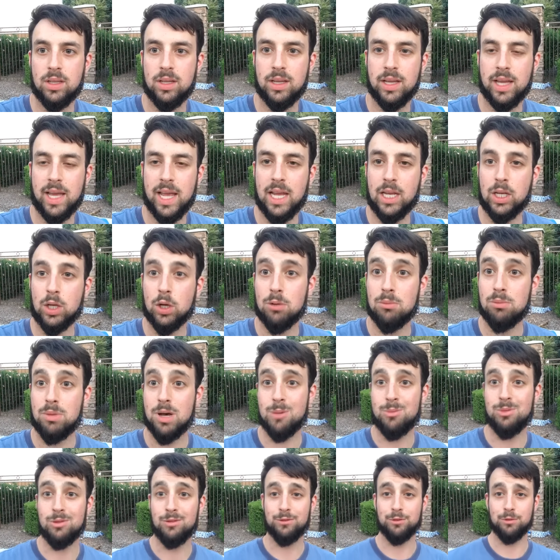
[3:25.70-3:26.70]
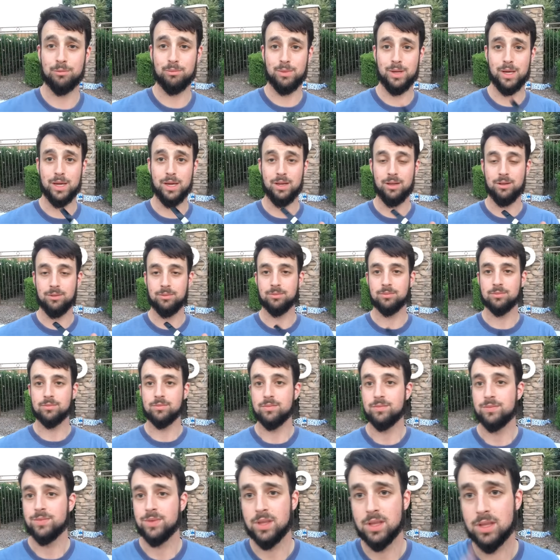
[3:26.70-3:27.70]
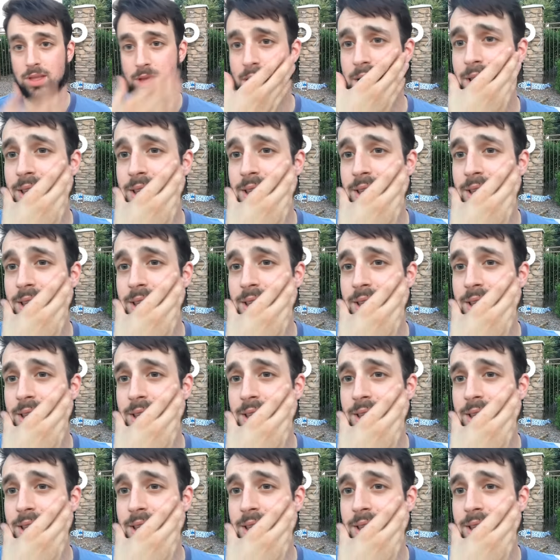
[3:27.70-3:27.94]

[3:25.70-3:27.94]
Ain't no bubble from me. Look